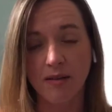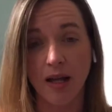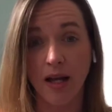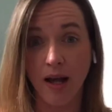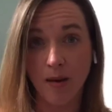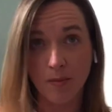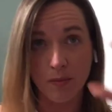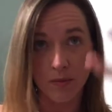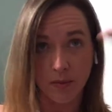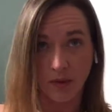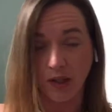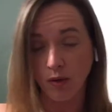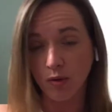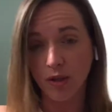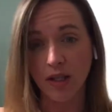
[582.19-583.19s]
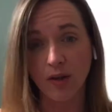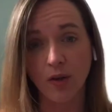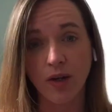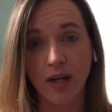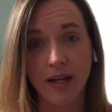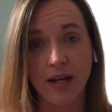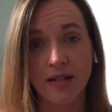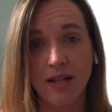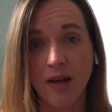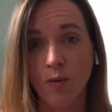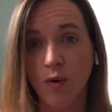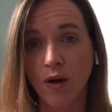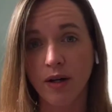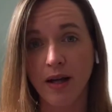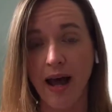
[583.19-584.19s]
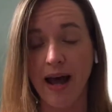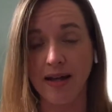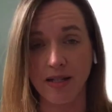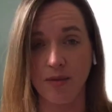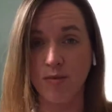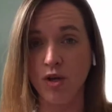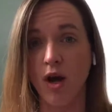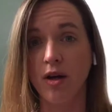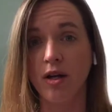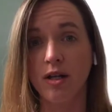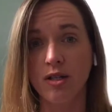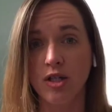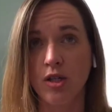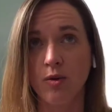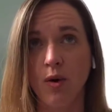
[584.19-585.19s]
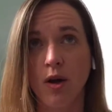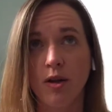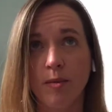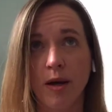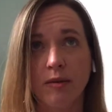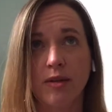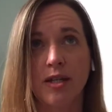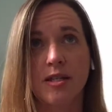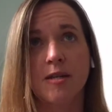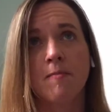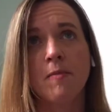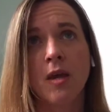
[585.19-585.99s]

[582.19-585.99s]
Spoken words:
And I'm literally looking at day one as I'm talking to you all about this.